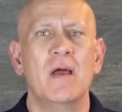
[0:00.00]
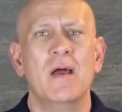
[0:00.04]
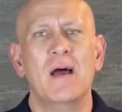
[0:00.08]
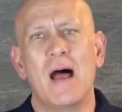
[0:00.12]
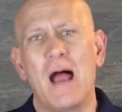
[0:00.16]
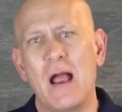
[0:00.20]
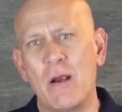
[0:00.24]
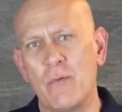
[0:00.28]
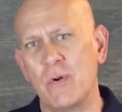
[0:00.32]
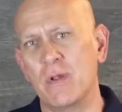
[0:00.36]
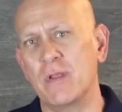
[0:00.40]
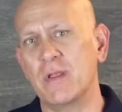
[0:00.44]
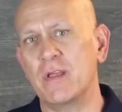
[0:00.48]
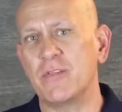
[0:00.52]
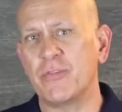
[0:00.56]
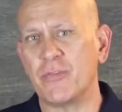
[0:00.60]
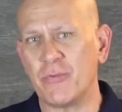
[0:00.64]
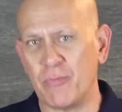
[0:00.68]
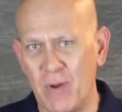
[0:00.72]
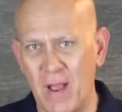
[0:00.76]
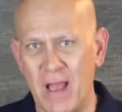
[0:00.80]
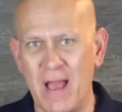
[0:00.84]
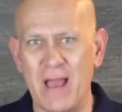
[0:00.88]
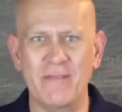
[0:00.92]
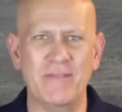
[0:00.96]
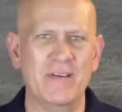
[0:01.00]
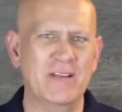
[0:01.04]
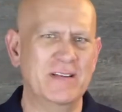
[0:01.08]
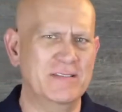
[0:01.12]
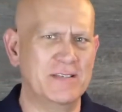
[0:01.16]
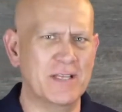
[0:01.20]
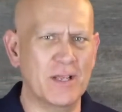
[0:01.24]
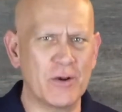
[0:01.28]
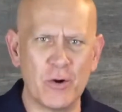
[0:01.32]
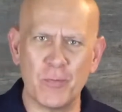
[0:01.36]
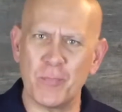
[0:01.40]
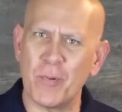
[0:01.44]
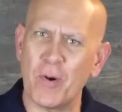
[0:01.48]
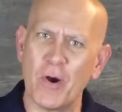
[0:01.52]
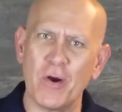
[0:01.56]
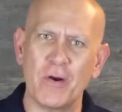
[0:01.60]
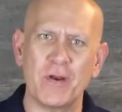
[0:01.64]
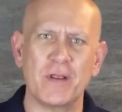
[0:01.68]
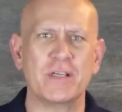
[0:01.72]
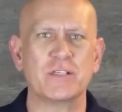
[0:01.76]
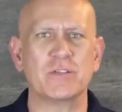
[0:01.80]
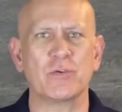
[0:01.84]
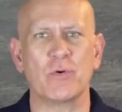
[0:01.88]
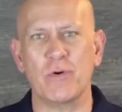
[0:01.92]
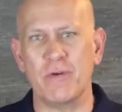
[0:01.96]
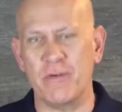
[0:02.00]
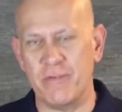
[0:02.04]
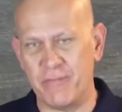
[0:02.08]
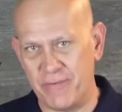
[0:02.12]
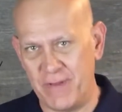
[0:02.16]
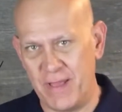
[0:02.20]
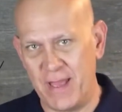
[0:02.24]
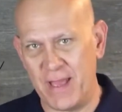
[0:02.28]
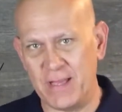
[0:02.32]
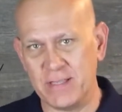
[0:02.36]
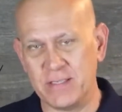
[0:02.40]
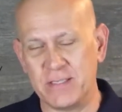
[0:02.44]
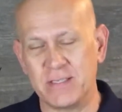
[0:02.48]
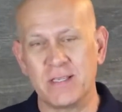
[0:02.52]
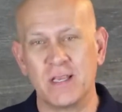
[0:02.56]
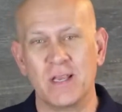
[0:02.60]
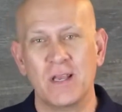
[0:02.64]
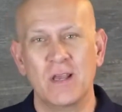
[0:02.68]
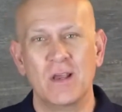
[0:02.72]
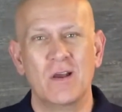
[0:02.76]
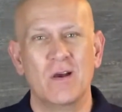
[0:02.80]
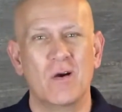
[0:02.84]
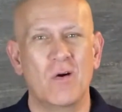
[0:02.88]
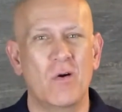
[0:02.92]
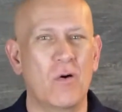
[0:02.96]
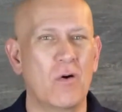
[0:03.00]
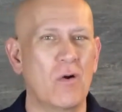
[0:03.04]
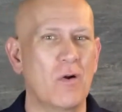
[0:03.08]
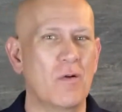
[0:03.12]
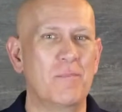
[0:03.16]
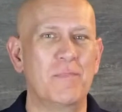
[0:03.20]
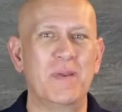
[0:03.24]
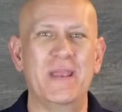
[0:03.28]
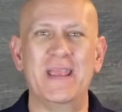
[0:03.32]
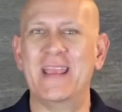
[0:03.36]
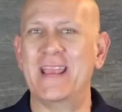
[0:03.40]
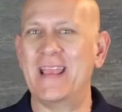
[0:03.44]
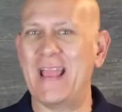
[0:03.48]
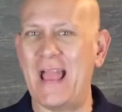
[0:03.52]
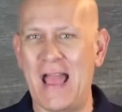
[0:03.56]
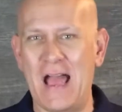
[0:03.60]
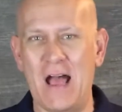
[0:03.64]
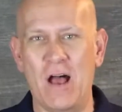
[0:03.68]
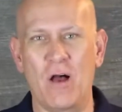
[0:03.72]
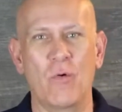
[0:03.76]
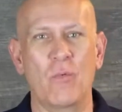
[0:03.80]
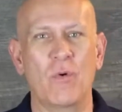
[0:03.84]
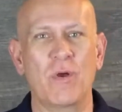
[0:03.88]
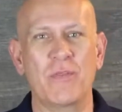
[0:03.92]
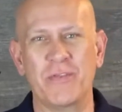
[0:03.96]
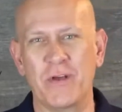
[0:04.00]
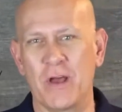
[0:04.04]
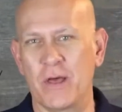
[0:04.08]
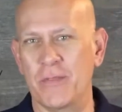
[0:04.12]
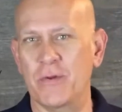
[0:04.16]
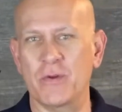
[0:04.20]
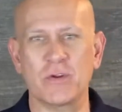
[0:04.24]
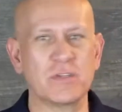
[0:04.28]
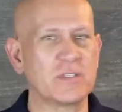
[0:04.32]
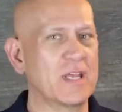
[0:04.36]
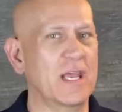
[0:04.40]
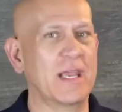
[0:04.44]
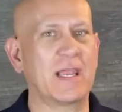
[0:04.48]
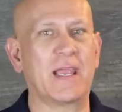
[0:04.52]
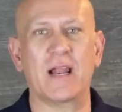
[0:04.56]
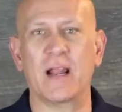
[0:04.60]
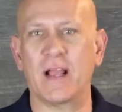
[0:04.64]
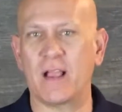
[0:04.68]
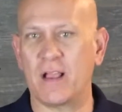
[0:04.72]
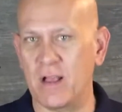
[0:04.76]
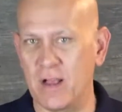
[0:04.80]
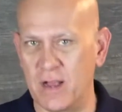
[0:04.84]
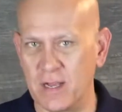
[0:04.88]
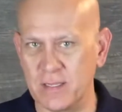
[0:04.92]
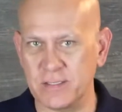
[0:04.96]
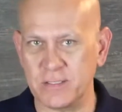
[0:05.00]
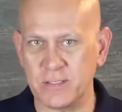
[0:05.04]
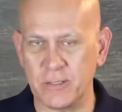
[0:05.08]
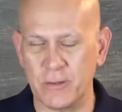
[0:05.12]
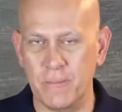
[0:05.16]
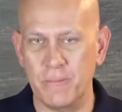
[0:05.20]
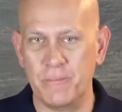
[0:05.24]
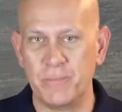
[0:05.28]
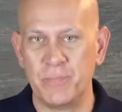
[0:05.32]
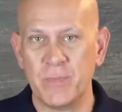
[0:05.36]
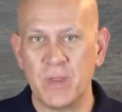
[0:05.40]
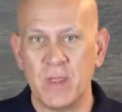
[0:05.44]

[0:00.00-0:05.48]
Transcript: I really thrive at dinner parties or events or being out with others like at a concert.